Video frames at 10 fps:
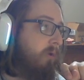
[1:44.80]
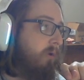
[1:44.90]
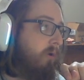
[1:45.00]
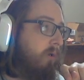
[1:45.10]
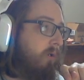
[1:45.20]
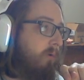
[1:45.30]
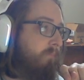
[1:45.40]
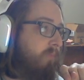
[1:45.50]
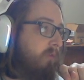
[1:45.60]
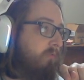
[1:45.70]

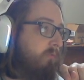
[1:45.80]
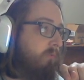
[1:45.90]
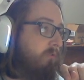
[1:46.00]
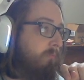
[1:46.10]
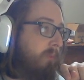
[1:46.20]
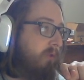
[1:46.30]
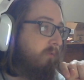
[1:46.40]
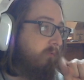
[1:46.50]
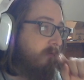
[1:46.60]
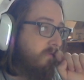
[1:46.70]
So which
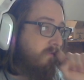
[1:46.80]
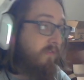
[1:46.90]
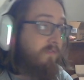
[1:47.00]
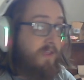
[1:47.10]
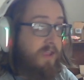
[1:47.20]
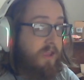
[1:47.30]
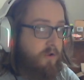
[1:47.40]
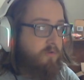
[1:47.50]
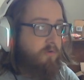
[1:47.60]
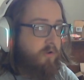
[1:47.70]
means, since they
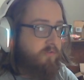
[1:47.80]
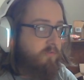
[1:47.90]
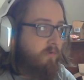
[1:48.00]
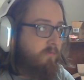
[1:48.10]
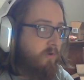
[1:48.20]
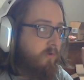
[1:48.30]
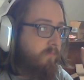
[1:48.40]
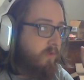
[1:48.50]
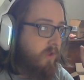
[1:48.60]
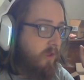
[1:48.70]
cannot cross the river,
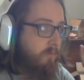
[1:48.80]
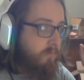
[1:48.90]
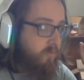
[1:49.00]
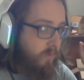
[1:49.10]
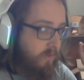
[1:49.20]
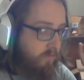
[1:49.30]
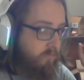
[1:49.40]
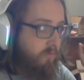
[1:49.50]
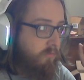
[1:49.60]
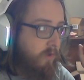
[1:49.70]
again, between these
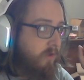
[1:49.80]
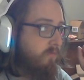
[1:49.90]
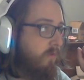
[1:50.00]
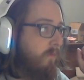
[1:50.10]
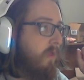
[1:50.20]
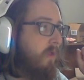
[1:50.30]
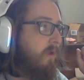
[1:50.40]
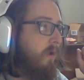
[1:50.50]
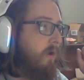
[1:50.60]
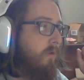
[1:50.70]
two ranks,
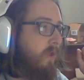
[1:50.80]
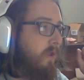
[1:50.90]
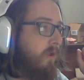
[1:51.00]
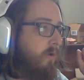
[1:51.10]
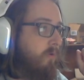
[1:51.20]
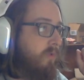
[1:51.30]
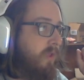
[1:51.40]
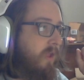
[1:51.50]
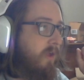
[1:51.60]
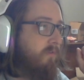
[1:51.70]
they
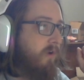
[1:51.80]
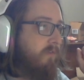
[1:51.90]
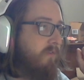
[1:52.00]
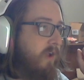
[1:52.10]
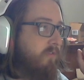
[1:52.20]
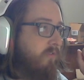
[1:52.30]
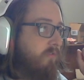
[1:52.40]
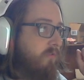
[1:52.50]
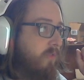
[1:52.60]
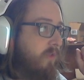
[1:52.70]
only ever have access
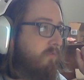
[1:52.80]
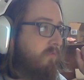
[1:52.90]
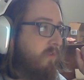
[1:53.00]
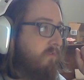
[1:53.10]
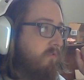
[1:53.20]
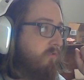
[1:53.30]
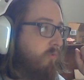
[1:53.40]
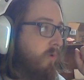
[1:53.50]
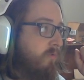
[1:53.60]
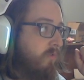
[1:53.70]
to these 7
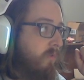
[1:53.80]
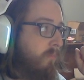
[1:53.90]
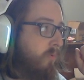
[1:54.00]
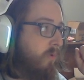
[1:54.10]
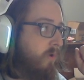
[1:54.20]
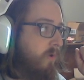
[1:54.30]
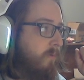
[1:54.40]
squares of the board.